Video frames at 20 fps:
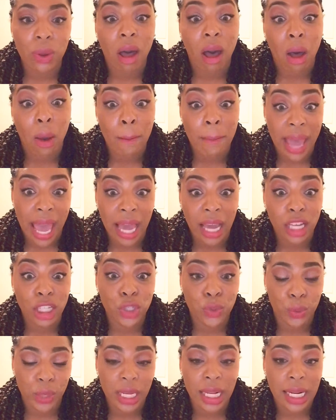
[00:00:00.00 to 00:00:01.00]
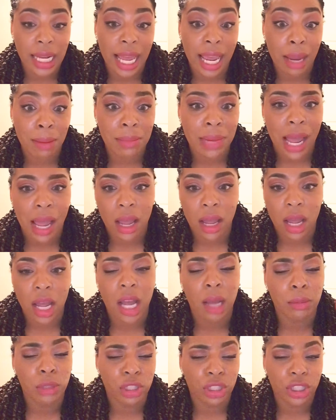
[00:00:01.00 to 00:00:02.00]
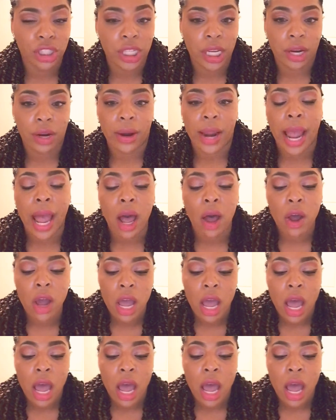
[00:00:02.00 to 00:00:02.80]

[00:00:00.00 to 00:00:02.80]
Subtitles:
called baggagereclaim.com. You should check her out.